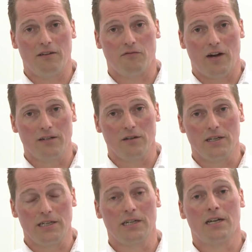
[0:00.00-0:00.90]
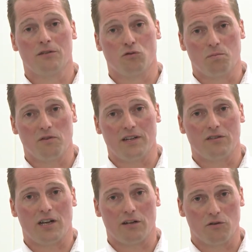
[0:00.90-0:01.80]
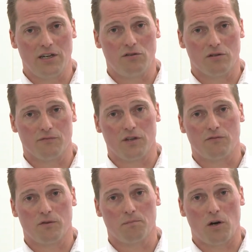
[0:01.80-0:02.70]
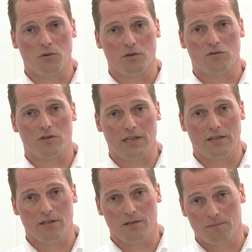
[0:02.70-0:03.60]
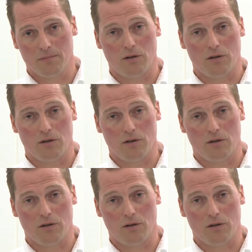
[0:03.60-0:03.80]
and finally to prevent segregation of different powders in the